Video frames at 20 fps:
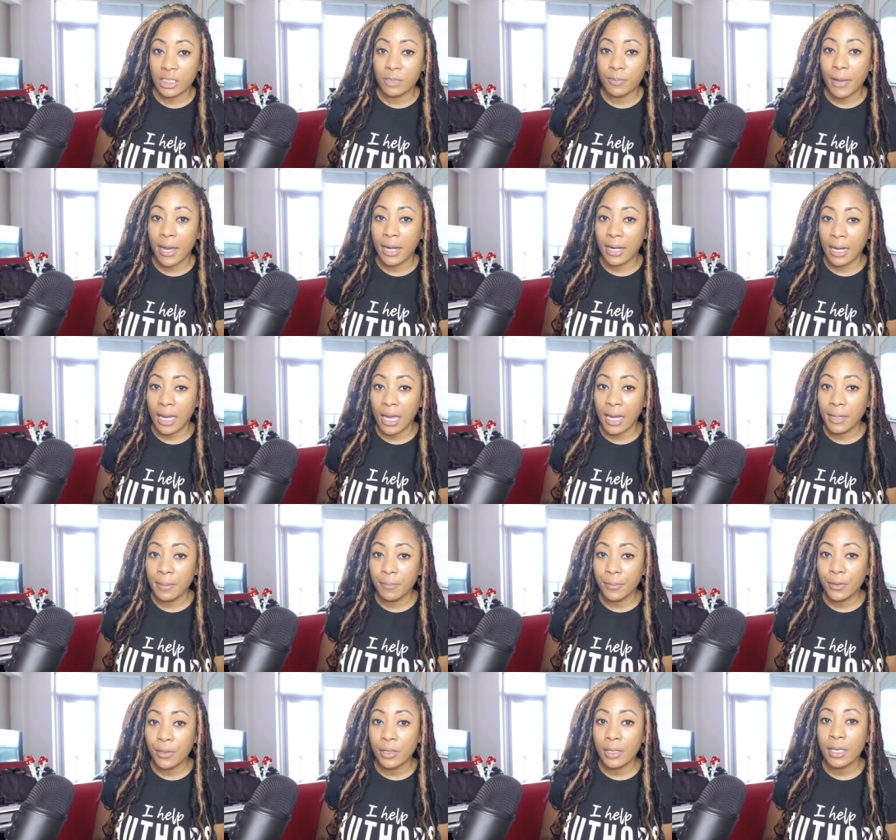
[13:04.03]
by nine
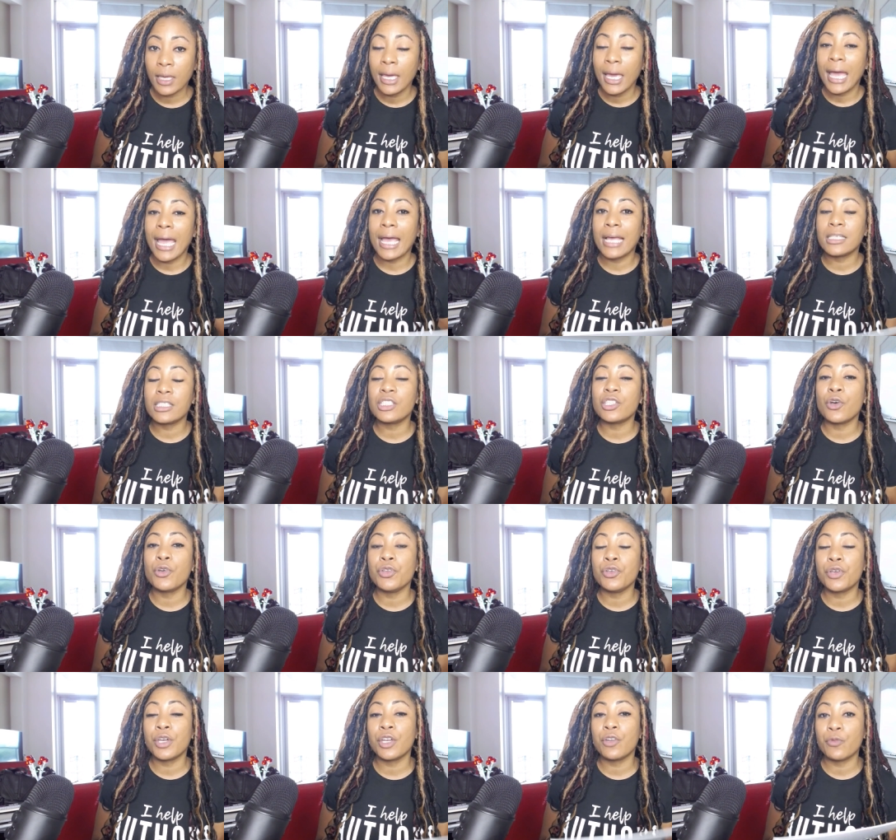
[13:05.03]
book. And so
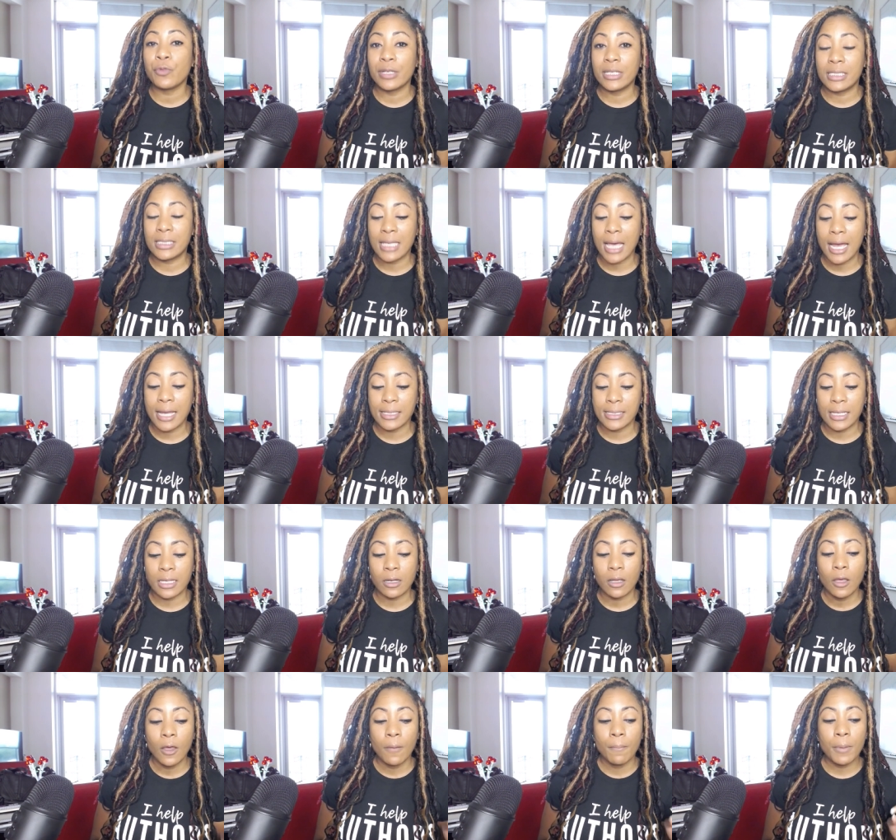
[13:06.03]
you can resize it.